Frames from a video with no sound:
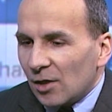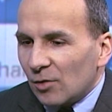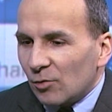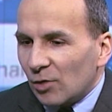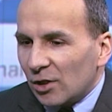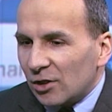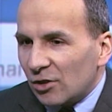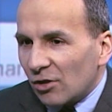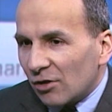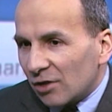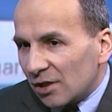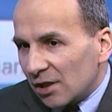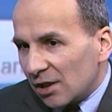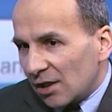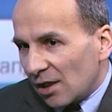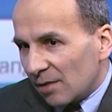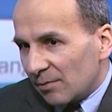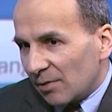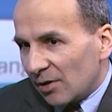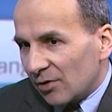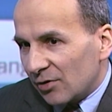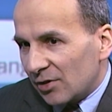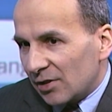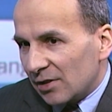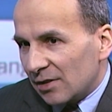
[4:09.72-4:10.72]
We're talking
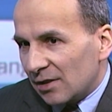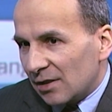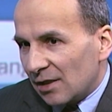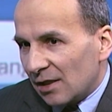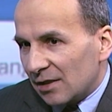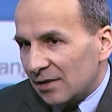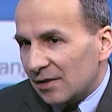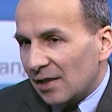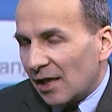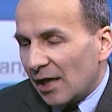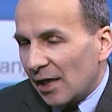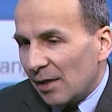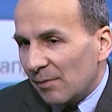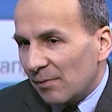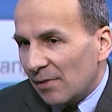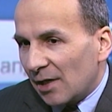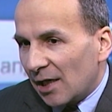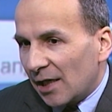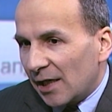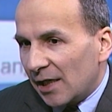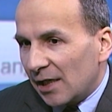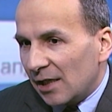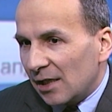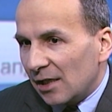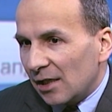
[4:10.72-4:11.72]
about a
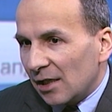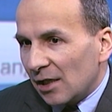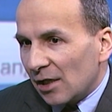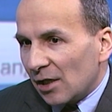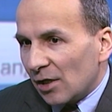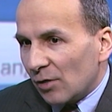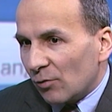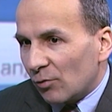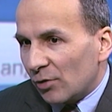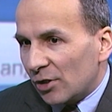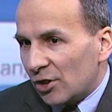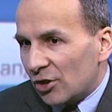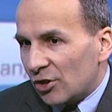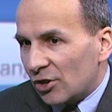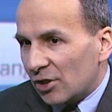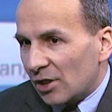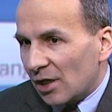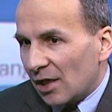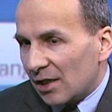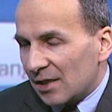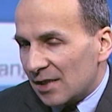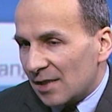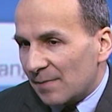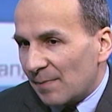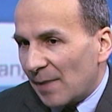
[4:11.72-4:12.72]
timeline which
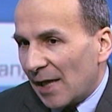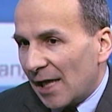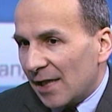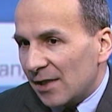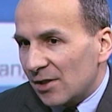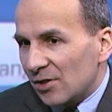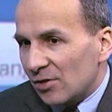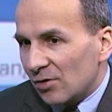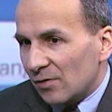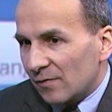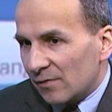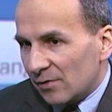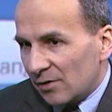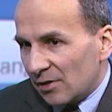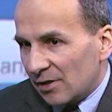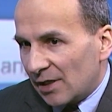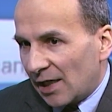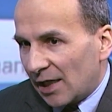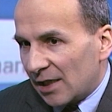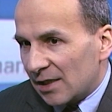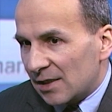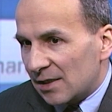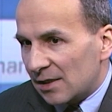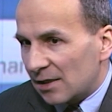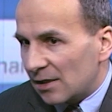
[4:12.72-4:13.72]
spans over the
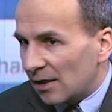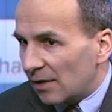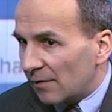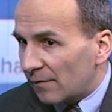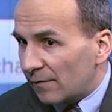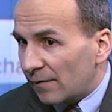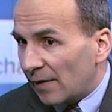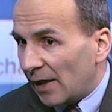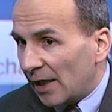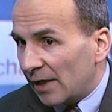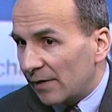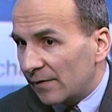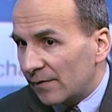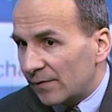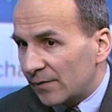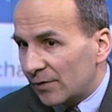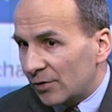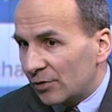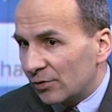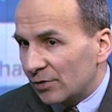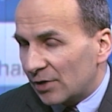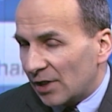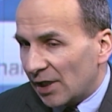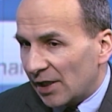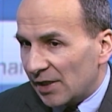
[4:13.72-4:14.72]
next 5
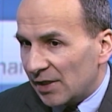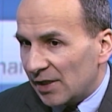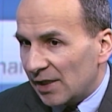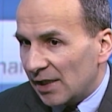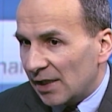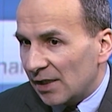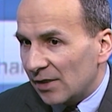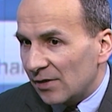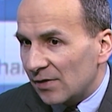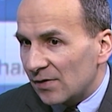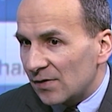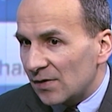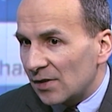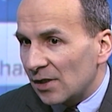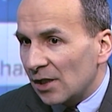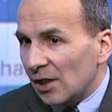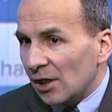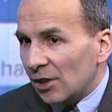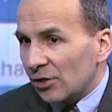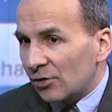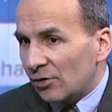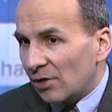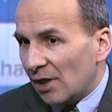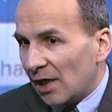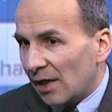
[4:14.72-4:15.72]
to 10 years
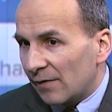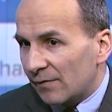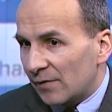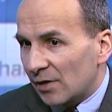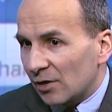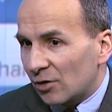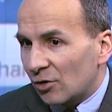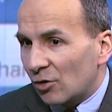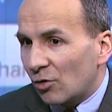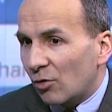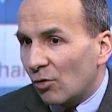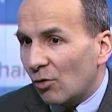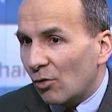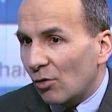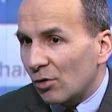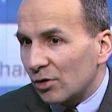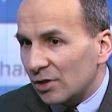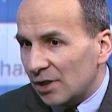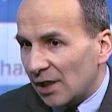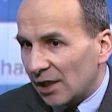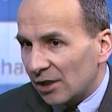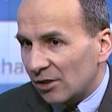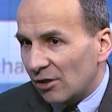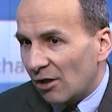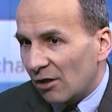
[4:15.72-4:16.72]
to have the core
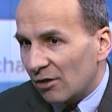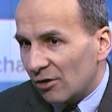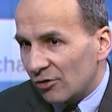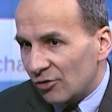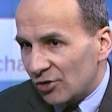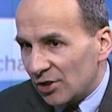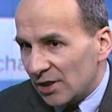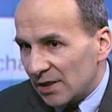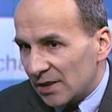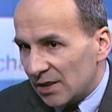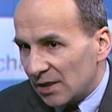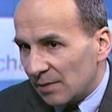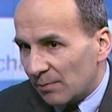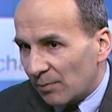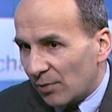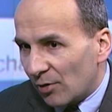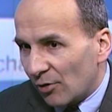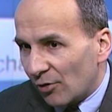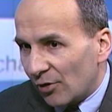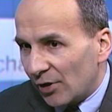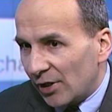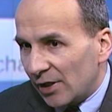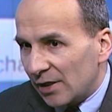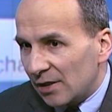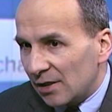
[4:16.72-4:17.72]
technologies
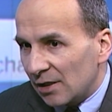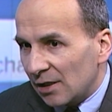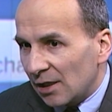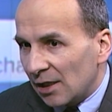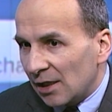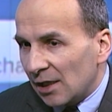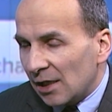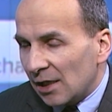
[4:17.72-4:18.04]
deployed.